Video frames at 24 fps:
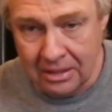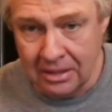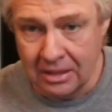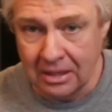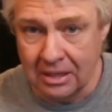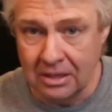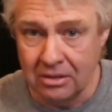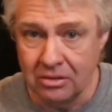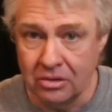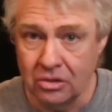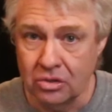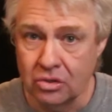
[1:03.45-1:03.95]

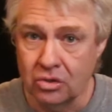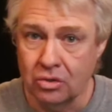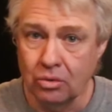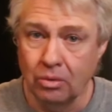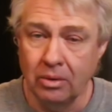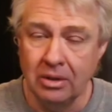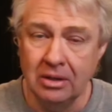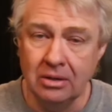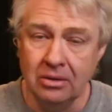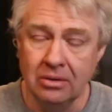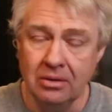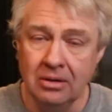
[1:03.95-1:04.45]
in this
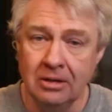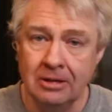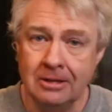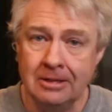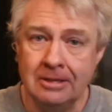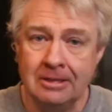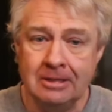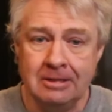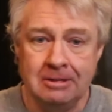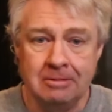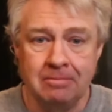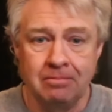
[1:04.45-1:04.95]
tweeter,
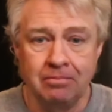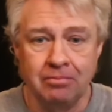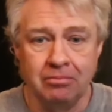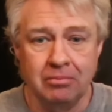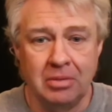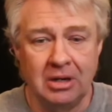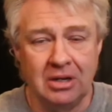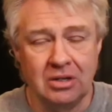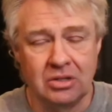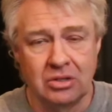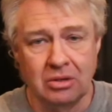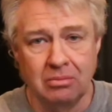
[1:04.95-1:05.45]

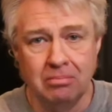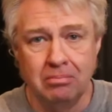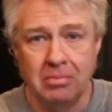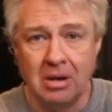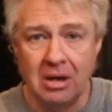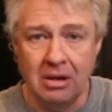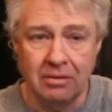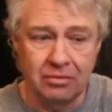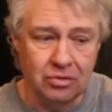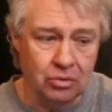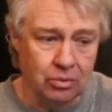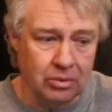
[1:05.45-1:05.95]
but it's
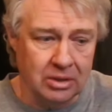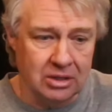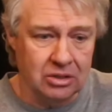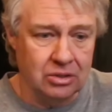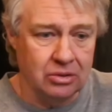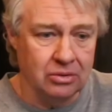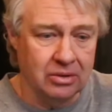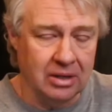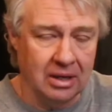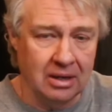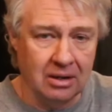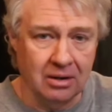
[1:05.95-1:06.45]
above
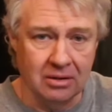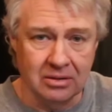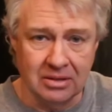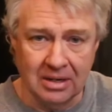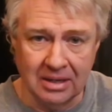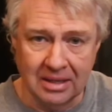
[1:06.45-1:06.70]
22 kHz.